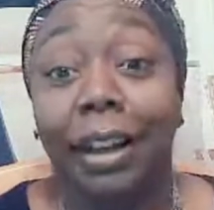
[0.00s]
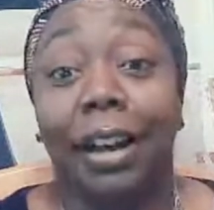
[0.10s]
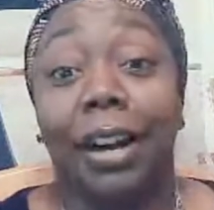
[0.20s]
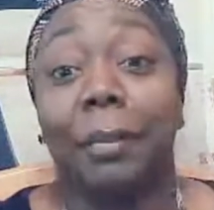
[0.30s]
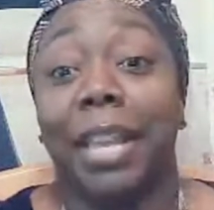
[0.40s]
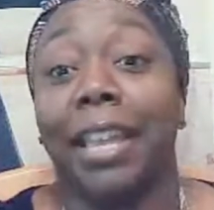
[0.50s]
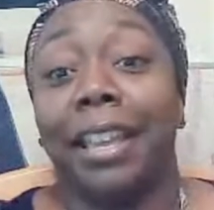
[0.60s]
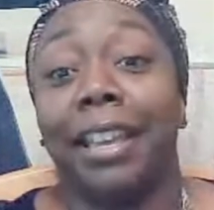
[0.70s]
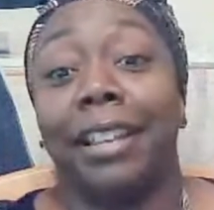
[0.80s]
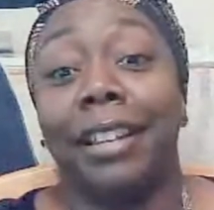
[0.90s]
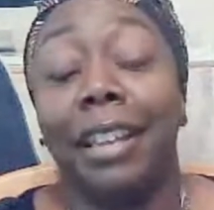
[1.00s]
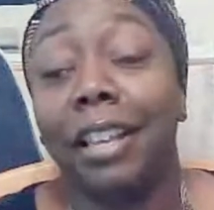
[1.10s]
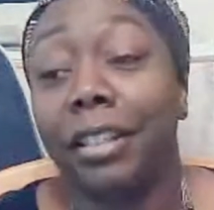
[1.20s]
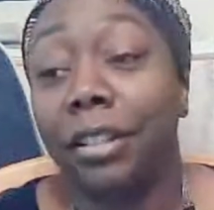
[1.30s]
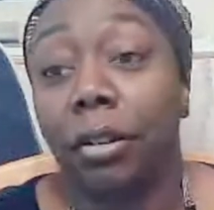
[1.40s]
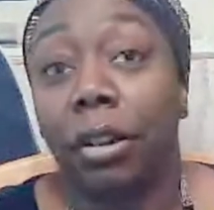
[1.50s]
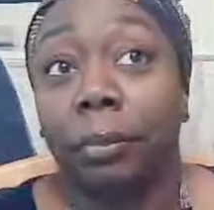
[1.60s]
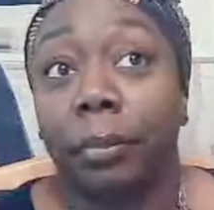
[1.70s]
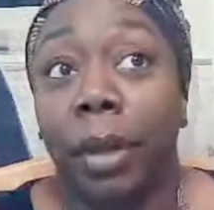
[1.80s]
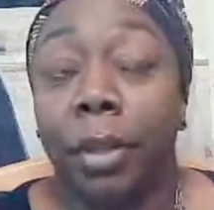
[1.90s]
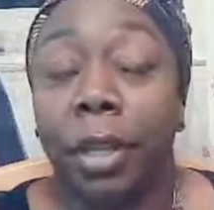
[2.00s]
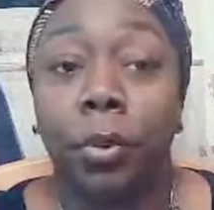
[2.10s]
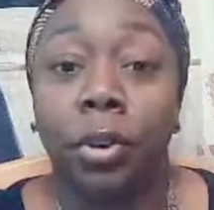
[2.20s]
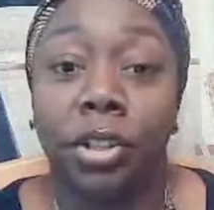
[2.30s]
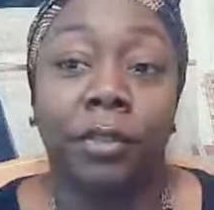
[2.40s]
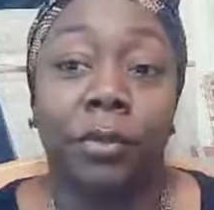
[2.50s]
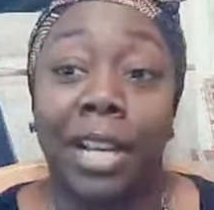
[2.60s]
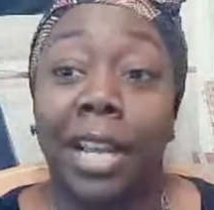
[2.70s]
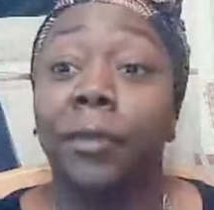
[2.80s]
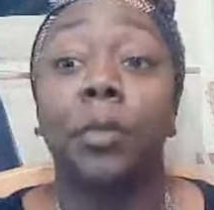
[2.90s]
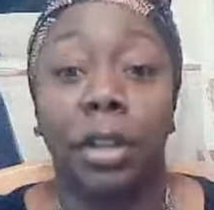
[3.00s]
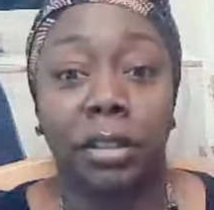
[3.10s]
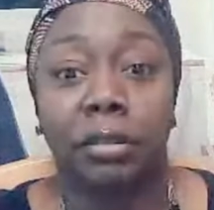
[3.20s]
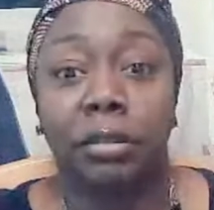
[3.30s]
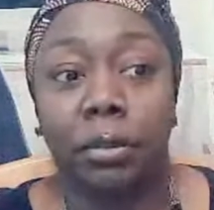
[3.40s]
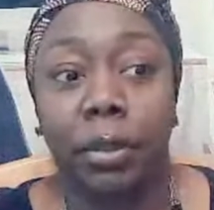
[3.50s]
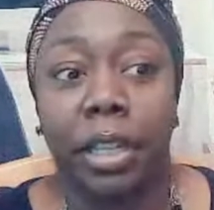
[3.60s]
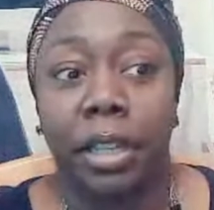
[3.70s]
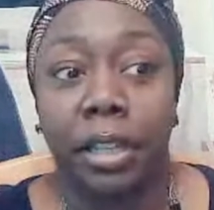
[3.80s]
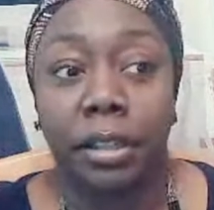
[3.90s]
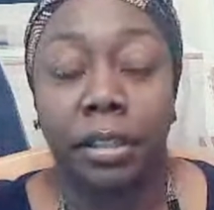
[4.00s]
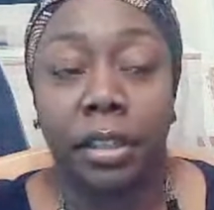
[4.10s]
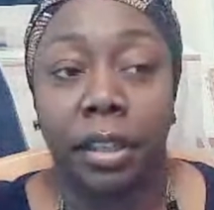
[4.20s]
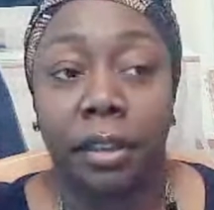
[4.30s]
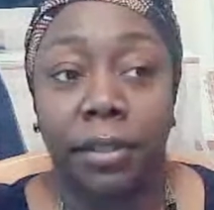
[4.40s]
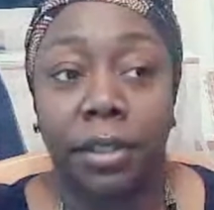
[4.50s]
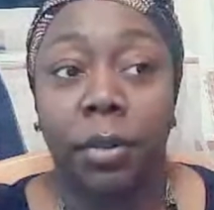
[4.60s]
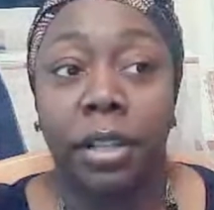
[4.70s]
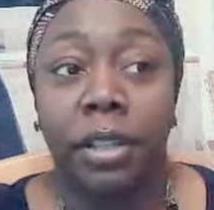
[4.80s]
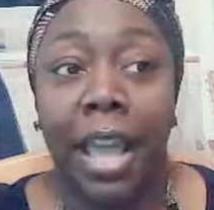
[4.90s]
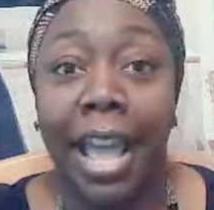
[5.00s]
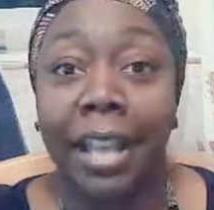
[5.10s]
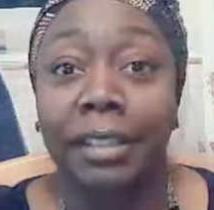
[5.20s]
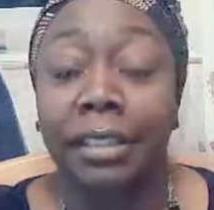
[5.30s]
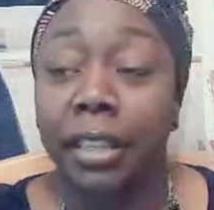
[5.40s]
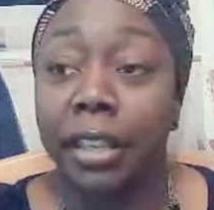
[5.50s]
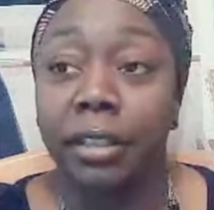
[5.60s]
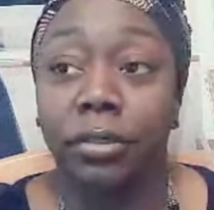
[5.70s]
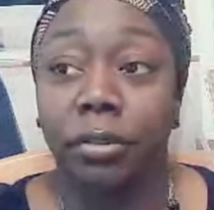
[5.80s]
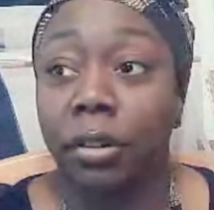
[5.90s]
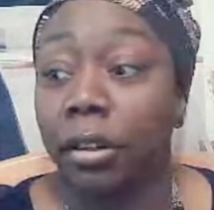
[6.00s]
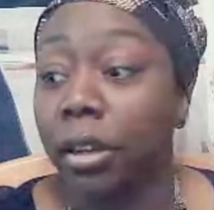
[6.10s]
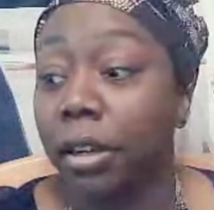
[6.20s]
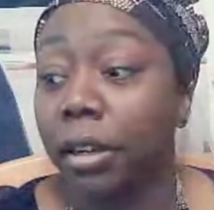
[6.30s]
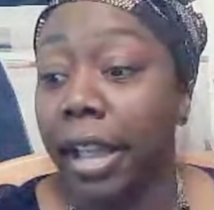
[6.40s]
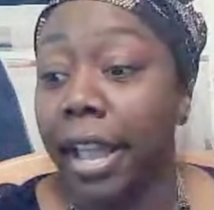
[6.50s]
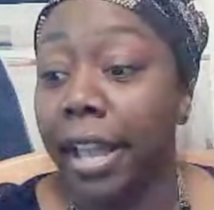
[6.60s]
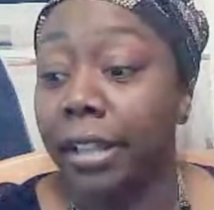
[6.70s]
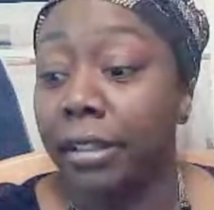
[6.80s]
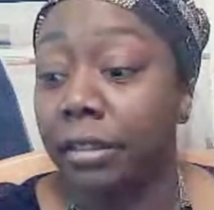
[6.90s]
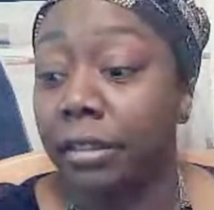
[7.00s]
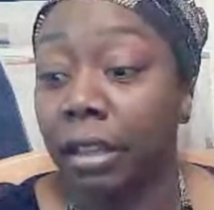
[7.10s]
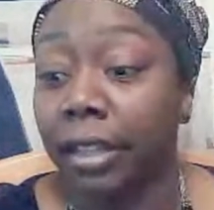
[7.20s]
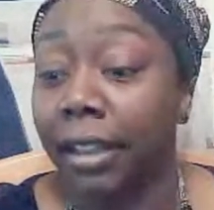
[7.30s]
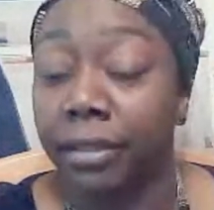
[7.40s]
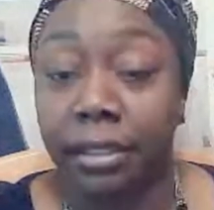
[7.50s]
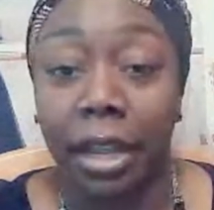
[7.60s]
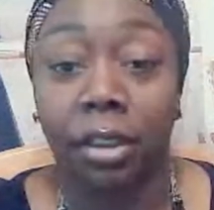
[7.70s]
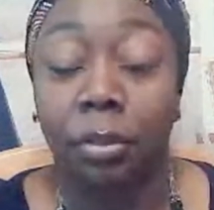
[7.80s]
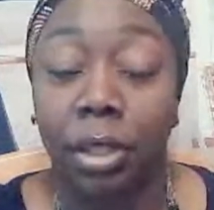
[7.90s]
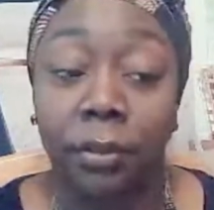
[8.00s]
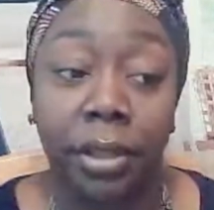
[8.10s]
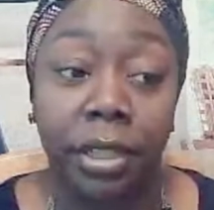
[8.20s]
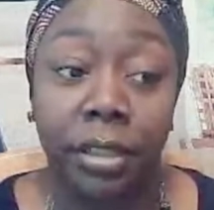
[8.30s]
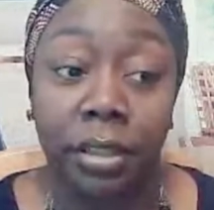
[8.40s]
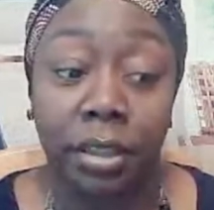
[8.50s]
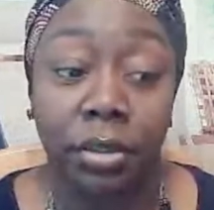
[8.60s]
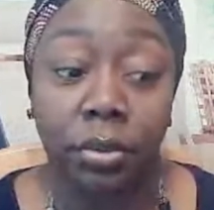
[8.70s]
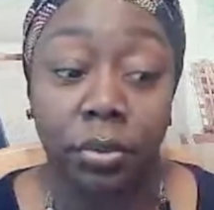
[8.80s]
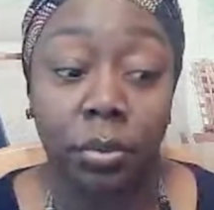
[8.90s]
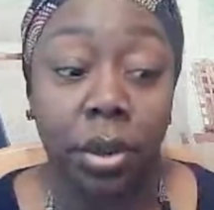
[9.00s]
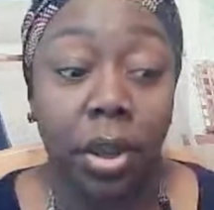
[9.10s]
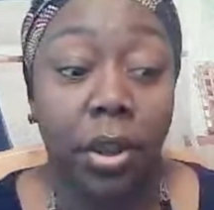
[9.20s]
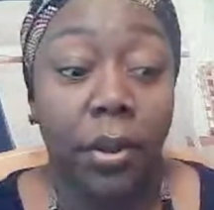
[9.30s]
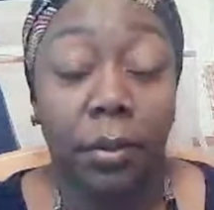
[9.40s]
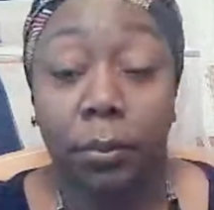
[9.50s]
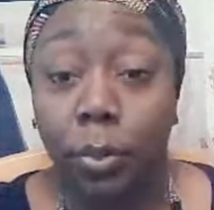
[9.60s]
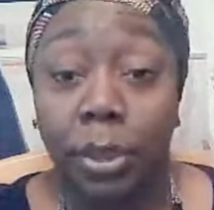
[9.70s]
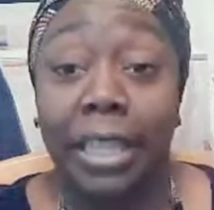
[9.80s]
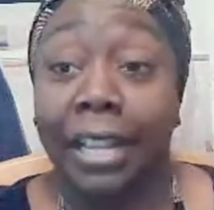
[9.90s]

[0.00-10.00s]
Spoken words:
And a big portion of what everyone is doing is, if someone has things or has a lifestyle or whatever it is that you would like